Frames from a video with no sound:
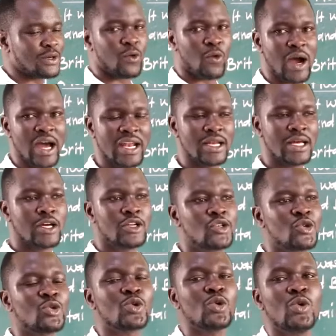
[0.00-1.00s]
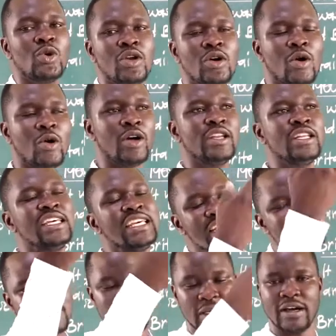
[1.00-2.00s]
one to rule on
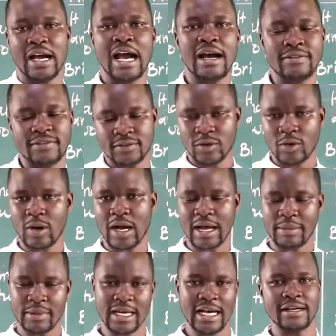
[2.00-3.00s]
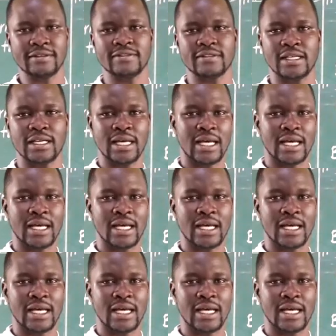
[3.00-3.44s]
his behalf or her behalf.